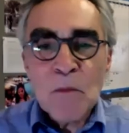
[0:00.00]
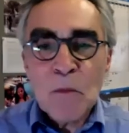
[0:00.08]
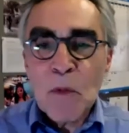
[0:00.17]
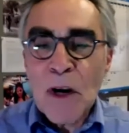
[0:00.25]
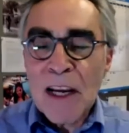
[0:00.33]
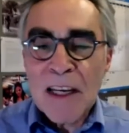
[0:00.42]

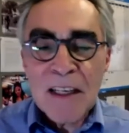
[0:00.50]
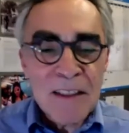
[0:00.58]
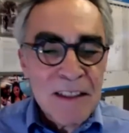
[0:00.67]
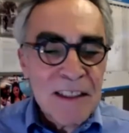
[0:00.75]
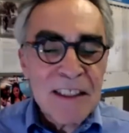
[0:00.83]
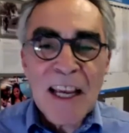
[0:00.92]
bright
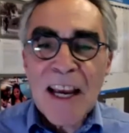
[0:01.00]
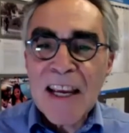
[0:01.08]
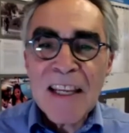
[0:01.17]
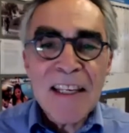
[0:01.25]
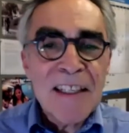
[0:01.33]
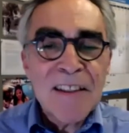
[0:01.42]

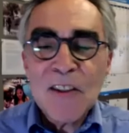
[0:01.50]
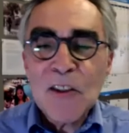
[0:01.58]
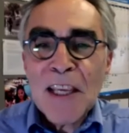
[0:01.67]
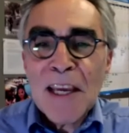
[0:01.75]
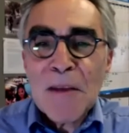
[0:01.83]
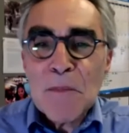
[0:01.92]
sign, you
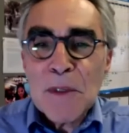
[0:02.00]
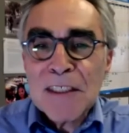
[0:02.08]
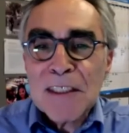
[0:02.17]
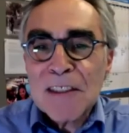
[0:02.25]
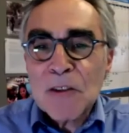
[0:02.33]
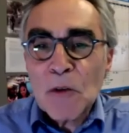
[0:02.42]
can't miss
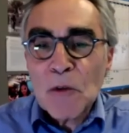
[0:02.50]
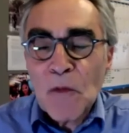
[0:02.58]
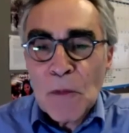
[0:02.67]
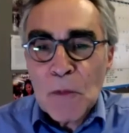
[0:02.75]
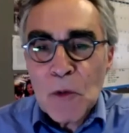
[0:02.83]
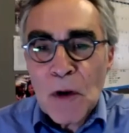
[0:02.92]
it. So
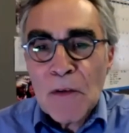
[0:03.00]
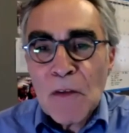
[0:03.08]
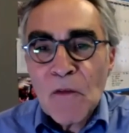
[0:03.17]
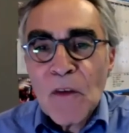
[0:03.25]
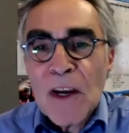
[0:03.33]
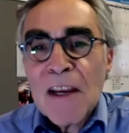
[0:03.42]
from 12 to
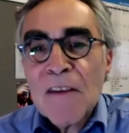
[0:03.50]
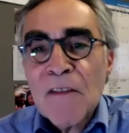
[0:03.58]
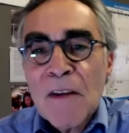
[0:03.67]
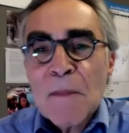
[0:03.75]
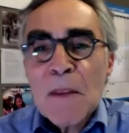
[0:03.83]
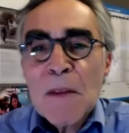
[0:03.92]
5,
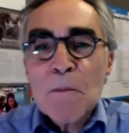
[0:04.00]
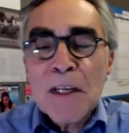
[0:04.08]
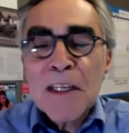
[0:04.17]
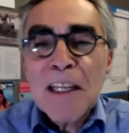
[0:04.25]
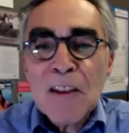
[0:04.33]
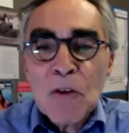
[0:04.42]

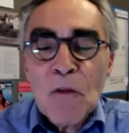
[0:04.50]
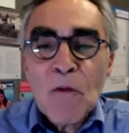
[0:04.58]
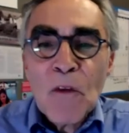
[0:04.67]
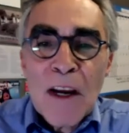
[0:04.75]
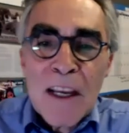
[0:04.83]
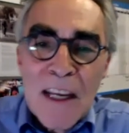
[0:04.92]
Monday through
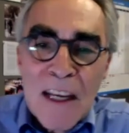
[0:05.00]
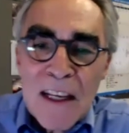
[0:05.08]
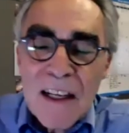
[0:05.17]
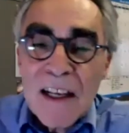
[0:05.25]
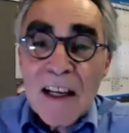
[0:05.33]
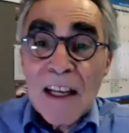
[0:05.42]

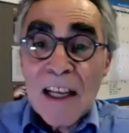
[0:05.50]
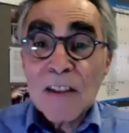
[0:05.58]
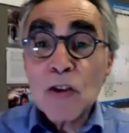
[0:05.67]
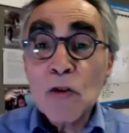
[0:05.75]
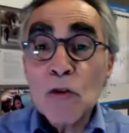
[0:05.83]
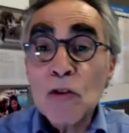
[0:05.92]
Friday, and
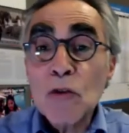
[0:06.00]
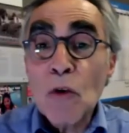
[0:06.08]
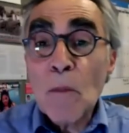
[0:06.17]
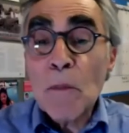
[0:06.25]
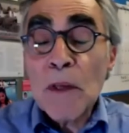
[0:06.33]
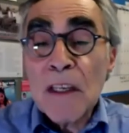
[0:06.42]
soon to
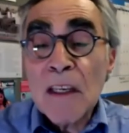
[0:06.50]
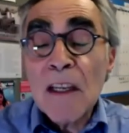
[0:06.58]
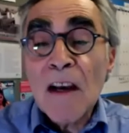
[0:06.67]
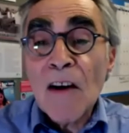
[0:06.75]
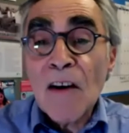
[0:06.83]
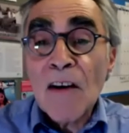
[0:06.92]
open
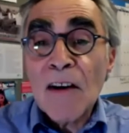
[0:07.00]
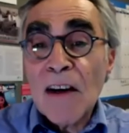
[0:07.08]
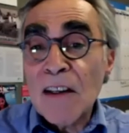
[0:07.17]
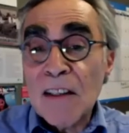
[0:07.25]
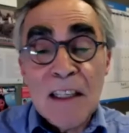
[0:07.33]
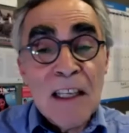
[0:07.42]

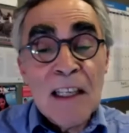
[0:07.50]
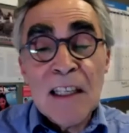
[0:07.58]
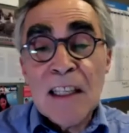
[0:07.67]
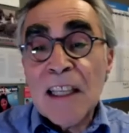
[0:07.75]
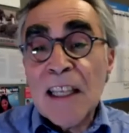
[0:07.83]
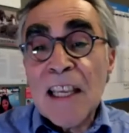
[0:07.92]
in
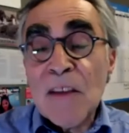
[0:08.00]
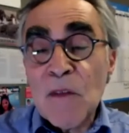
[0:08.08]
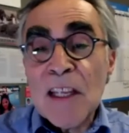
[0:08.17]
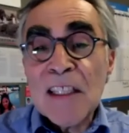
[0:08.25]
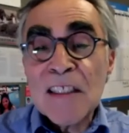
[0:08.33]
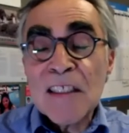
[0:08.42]
the
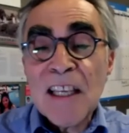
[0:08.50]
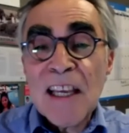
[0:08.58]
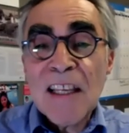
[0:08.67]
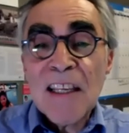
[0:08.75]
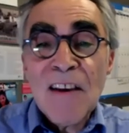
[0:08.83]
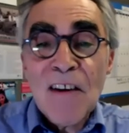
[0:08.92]
evenings
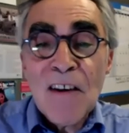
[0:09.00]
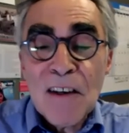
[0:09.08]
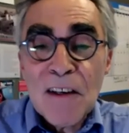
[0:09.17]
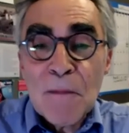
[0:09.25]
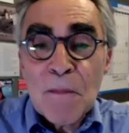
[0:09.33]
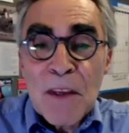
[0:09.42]
and
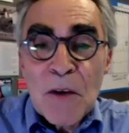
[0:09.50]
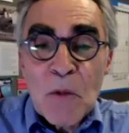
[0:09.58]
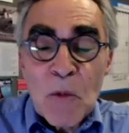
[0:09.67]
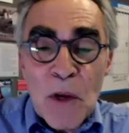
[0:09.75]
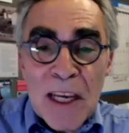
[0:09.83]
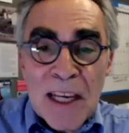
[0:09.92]
on
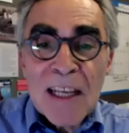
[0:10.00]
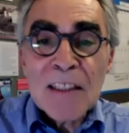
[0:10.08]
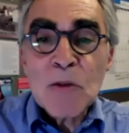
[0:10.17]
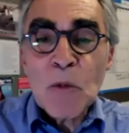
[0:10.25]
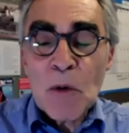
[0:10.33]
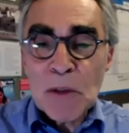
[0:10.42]

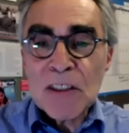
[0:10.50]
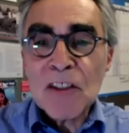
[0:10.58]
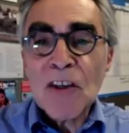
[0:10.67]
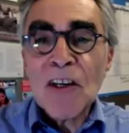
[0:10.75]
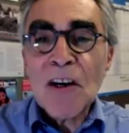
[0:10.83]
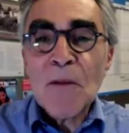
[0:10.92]
weekends when we
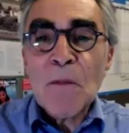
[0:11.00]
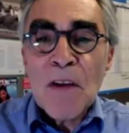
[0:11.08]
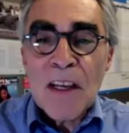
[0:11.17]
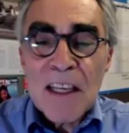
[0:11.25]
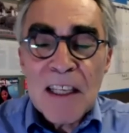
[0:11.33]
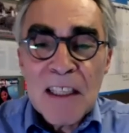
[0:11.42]
start our
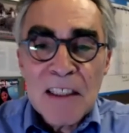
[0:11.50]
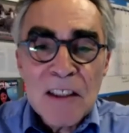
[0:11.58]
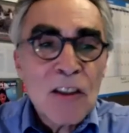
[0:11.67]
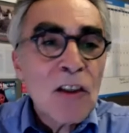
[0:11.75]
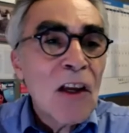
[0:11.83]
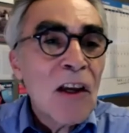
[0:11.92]

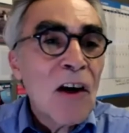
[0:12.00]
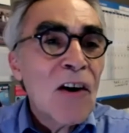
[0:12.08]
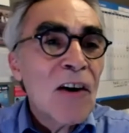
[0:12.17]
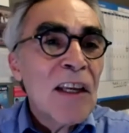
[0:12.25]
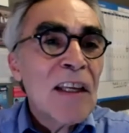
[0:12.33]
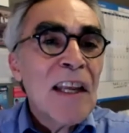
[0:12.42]

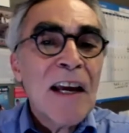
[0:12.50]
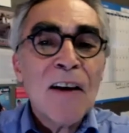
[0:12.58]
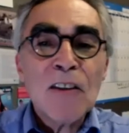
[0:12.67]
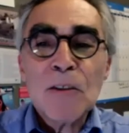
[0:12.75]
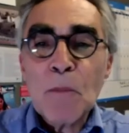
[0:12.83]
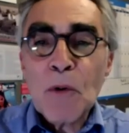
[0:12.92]

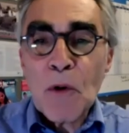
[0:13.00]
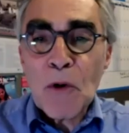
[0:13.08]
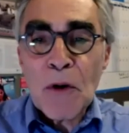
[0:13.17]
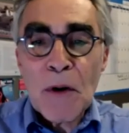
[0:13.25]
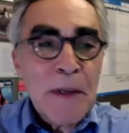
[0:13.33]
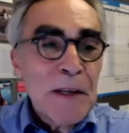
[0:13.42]
in-house
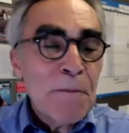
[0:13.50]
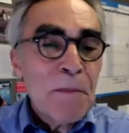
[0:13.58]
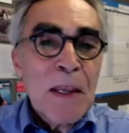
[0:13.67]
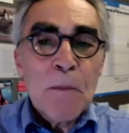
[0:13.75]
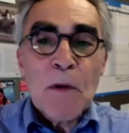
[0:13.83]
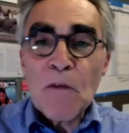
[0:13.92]
programming.
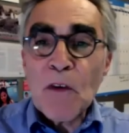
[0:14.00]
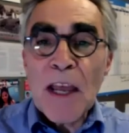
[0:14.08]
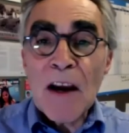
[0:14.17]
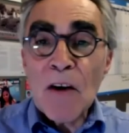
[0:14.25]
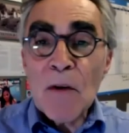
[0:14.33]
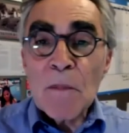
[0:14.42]
But for
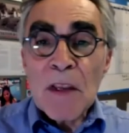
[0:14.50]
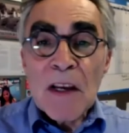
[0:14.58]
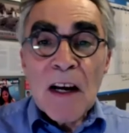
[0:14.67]
now,